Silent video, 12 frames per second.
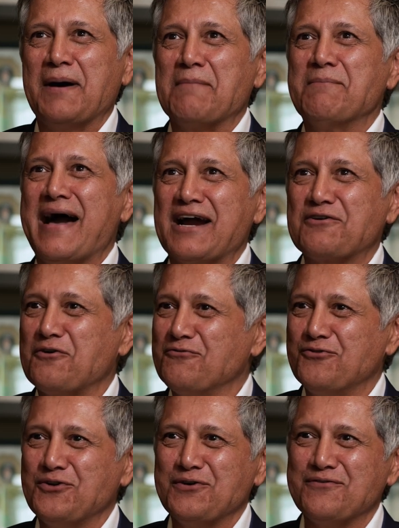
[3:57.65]
my macro
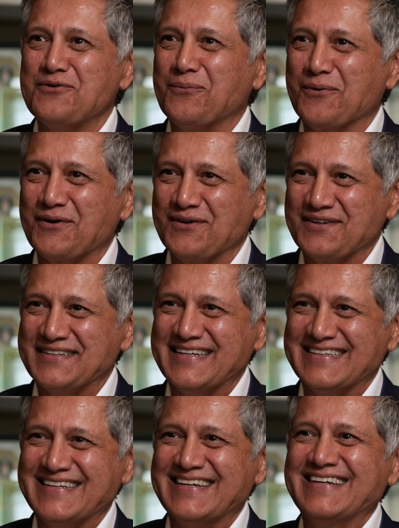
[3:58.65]
view of the world, and